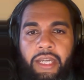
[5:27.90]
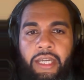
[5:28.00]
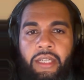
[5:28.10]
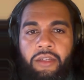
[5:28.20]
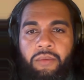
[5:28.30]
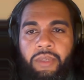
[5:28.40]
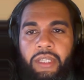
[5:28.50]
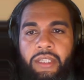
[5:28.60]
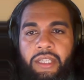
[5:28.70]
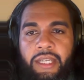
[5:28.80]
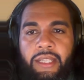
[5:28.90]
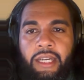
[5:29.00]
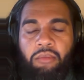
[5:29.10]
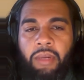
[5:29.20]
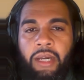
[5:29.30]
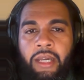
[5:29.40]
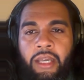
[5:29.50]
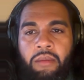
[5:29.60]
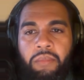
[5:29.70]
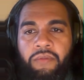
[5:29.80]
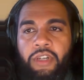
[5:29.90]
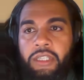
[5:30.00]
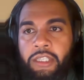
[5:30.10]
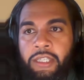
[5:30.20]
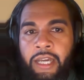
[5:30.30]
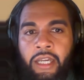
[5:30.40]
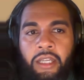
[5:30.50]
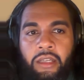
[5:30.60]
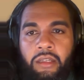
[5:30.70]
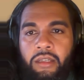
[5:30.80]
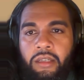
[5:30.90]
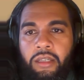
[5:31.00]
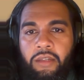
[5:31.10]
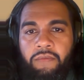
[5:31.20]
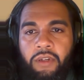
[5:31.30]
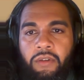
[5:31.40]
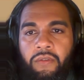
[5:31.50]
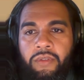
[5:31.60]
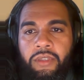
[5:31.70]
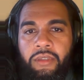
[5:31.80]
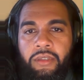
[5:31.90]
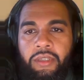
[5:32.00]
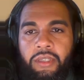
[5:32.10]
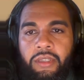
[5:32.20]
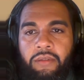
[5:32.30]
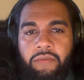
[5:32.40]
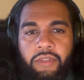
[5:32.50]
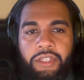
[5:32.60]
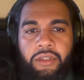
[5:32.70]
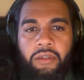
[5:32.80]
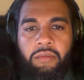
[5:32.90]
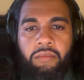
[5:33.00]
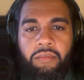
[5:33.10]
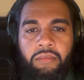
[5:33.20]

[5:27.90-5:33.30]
And we can see that my preferred stack involves v0,